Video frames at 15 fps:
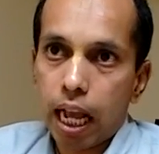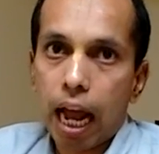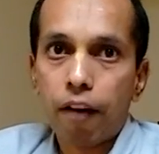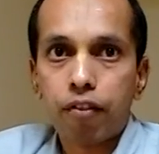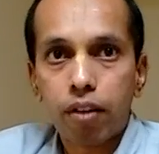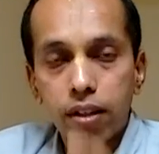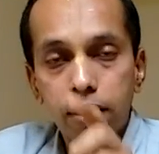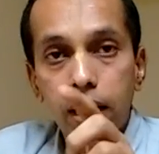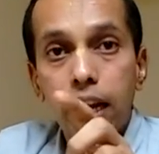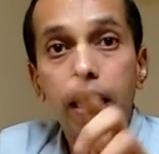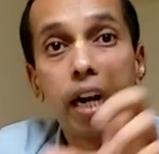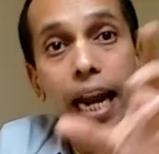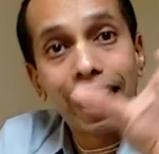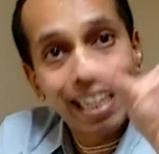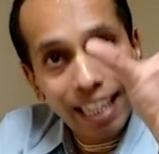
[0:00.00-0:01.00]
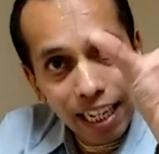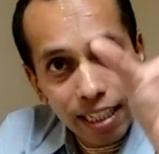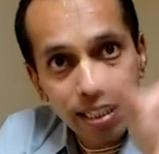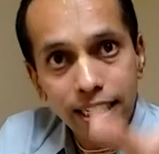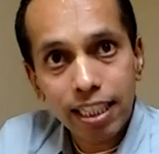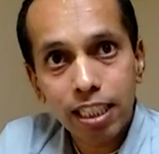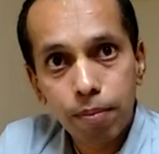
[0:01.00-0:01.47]
After until
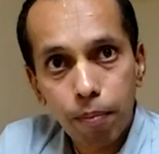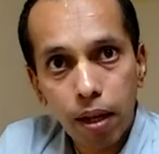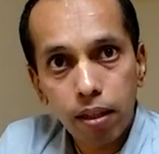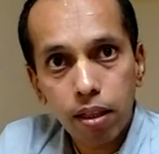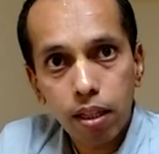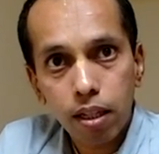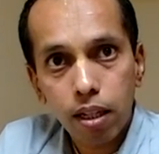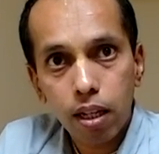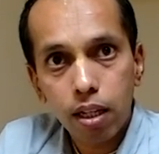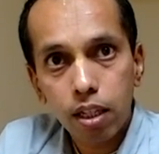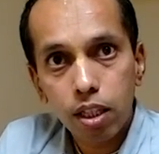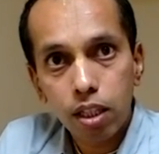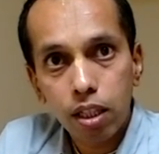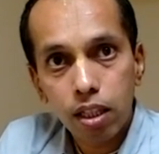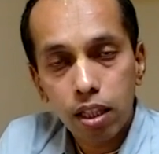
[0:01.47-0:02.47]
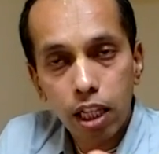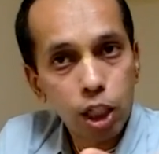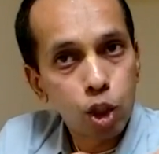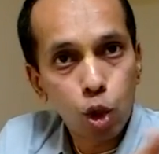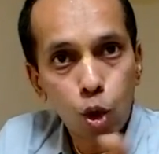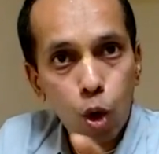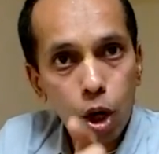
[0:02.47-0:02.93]
6 months, they
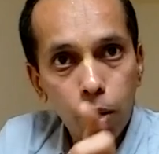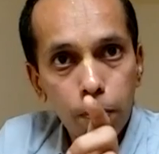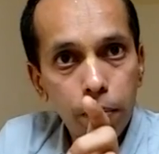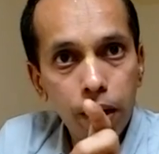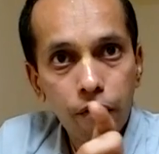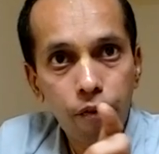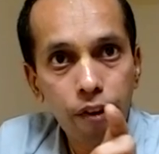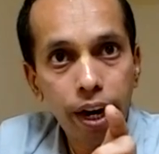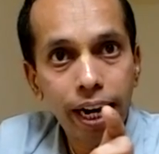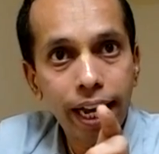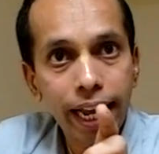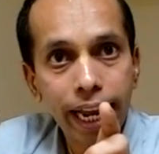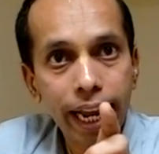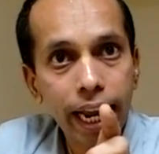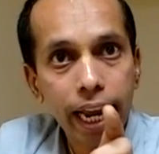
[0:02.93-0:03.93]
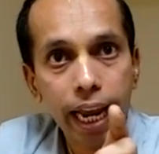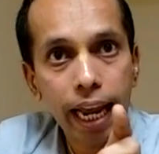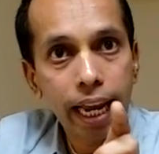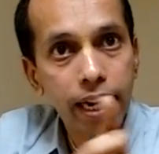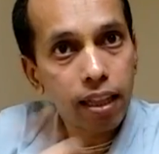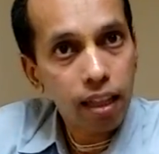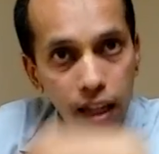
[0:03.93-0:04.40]
should not be fed
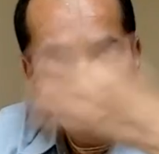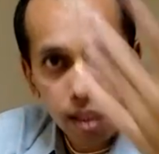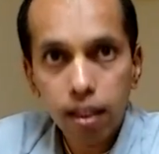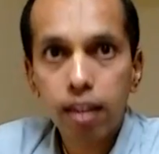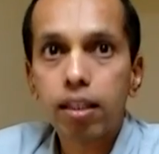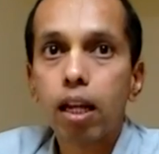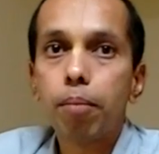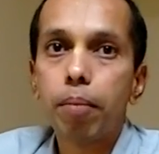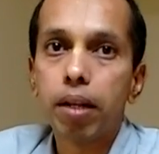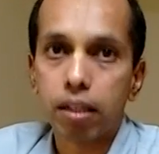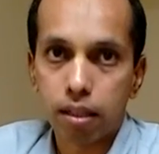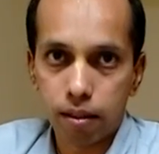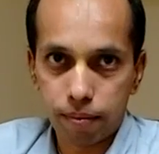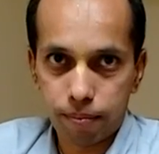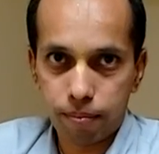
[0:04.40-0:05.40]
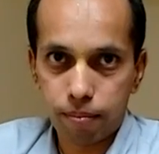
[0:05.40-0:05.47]
anything other than milk.